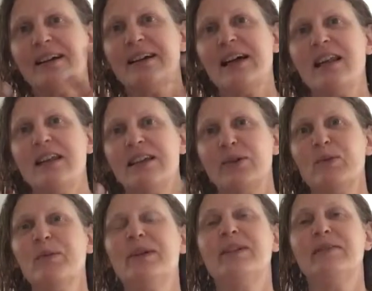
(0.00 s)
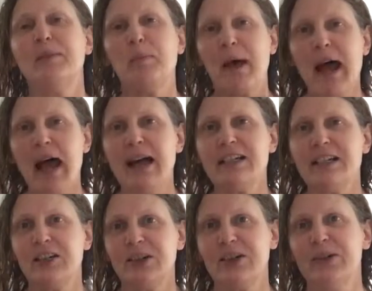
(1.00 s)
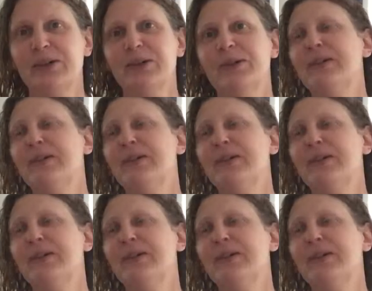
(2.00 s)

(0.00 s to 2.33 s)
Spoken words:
a little bit of a party girl.